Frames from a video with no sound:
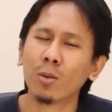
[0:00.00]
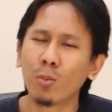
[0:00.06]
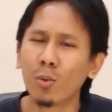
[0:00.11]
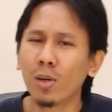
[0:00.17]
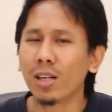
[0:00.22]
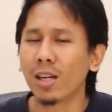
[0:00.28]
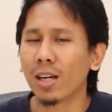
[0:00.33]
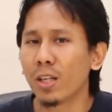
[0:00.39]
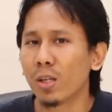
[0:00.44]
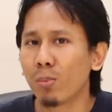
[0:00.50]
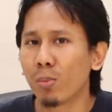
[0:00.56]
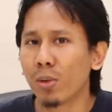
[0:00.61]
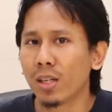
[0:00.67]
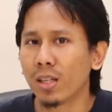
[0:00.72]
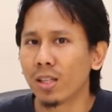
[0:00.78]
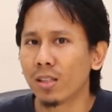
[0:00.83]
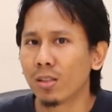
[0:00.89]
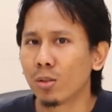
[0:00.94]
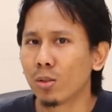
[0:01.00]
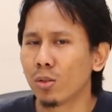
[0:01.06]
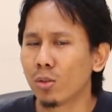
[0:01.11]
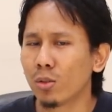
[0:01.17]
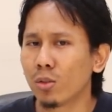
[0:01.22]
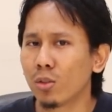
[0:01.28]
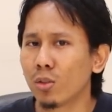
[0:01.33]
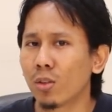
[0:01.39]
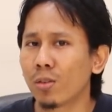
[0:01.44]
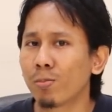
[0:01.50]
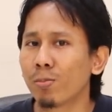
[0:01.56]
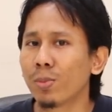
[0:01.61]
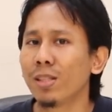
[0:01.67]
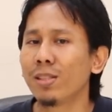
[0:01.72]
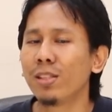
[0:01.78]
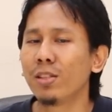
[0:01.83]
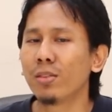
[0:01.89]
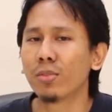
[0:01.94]
What are you planning to use your
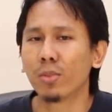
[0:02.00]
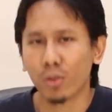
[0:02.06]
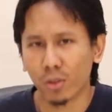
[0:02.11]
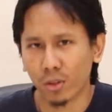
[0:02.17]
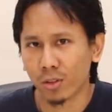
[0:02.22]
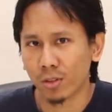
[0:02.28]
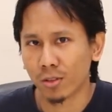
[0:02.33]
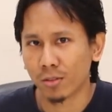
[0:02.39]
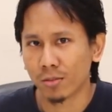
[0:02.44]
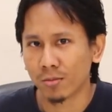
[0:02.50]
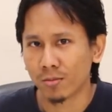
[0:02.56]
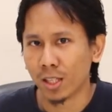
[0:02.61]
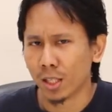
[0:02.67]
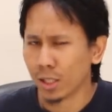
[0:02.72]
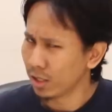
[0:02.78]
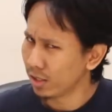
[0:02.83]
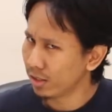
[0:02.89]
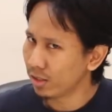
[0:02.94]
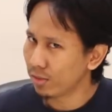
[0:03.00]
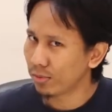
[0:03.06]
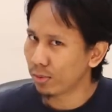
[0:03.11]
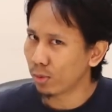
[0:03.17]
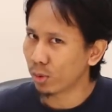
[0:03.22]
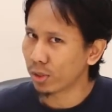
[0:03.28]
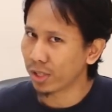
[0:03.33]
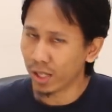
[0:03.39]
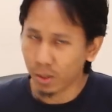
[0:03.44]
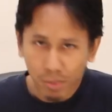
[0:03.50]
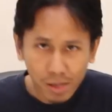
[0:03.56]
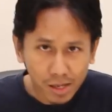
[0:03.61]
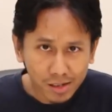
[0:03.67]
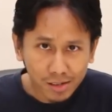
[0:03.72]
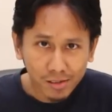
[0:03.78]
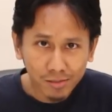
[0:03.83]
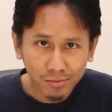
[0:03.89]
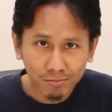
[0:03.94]
PC for? Is it for
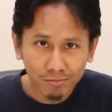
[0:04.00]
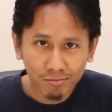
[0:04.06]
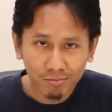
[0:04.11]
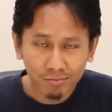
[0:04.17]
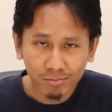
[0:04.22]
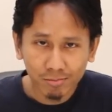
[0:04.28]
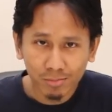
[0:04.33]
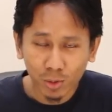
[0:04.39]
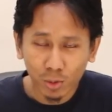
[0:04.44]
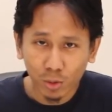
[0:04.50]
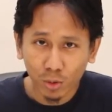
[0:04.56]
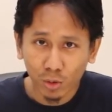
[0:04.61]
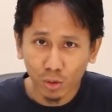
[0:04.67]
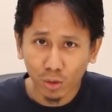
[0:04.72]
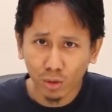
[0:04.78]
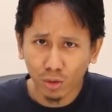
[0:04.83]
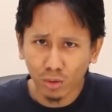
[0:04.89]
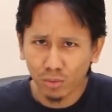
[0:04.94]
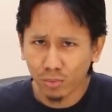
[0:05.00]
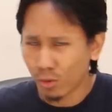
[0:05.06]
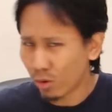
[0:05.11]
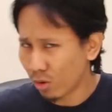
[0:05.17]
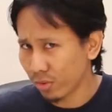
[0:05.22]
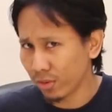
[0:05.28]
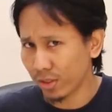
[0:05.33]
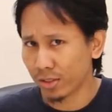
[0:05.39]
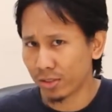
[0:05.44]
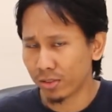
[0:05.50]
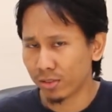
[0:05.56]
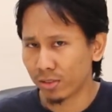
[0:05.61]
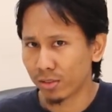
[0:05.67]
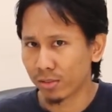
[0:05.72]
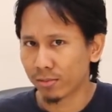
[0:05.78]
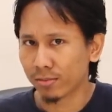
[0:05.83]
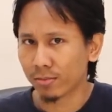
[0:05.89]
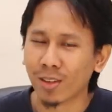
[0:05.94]
gaming or for
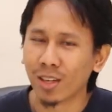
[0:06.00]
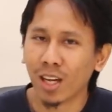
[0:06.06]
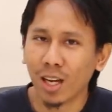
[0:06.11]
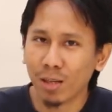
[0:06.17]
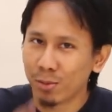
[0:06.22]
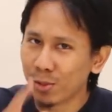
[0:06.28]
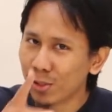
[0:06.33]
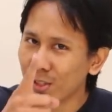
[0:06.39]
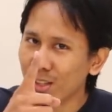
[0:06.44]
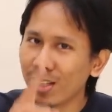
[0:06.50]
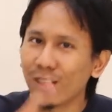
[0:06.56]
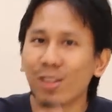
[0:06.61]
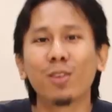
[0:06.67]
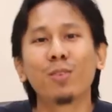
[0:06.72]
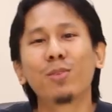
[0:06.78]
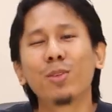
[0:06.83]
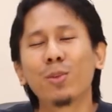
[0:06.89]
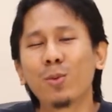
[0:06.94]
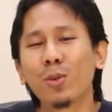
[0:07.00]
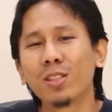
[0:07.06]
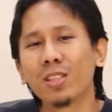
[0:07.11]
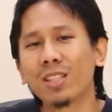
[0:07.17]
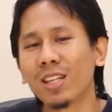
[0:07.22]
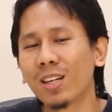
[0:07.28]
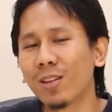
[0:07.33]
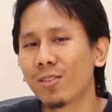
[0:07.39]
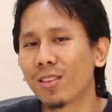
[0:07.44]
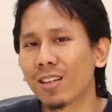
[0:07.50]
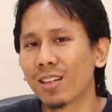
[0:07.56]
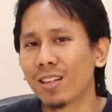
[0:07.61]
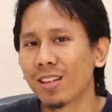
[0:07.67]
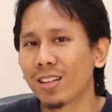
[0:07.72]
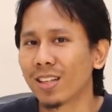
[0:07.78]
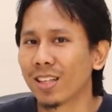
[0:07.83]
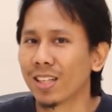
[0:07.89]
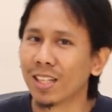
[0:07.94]
office? I'm sure a lot of you watching out
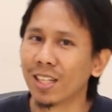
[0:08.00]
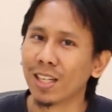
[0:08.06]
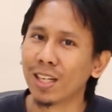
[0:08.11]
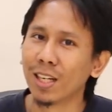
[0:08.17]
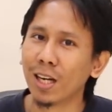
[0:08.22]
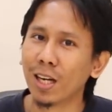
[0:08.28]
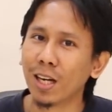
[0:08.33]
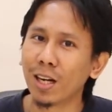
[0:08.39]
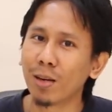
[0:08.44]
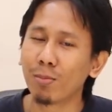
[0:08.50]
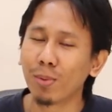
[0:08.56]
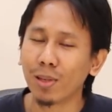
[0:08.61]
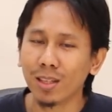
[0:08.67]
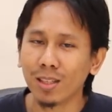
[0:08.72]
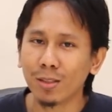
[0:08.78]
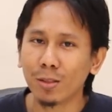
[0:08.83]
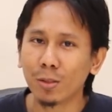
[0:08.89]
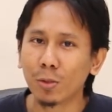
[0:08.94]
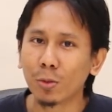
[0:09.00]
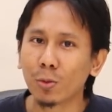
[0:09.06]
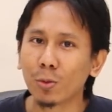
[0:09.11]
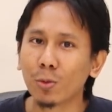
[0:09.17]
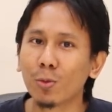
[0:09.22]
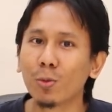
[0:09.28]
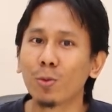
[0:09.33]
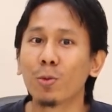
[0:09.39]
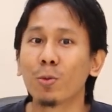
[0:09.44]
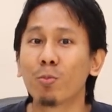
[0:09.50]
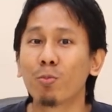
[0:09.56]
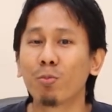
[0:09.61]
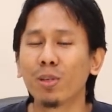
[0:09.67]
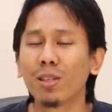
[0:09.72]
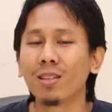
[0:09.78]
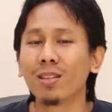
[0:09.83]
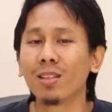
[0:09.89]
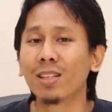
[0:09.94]
there are planning to
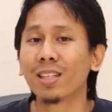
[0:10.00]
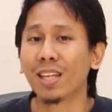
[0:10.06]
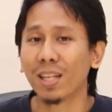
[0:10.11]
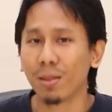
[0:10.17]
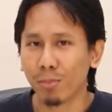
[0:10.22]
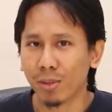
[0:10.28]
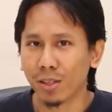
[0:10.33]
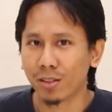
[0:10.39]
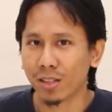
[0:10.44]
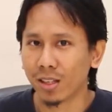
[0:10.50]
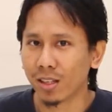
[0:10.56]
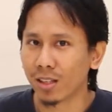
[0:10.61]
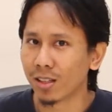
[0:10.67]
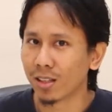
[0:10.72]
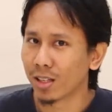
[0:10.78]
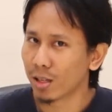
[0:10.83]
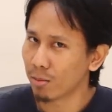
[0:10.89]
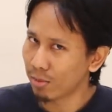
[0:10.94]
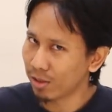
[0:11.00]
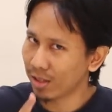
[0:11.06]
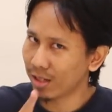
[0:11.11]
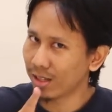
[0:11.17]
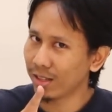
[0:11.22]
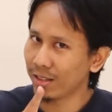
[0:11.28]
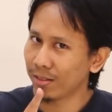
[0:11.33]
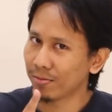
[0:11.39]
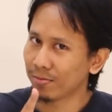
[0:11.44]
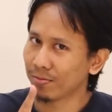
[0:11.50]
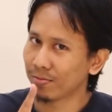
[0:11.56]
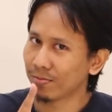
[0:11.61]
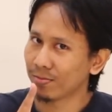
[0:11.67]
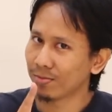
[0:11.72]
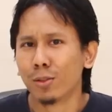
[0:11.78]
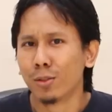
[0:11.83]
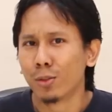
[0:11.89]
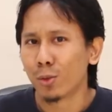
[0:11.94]
build a gaming rig, am I right?
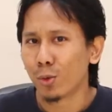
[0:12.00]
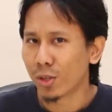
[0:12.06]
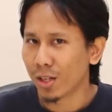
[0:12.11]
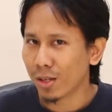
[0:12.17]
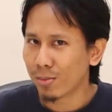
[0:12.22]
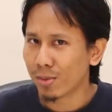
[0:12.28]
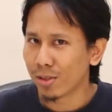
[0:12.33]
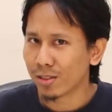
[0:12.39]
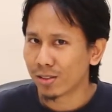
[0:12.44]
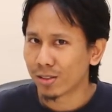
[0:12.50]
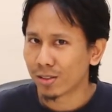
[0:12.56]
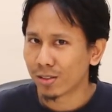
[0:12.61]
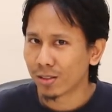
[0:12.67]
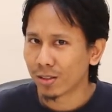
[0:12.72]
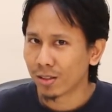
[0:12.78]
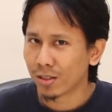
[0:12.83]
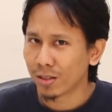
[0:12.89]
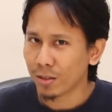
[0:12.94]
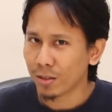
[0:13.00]
So gamers,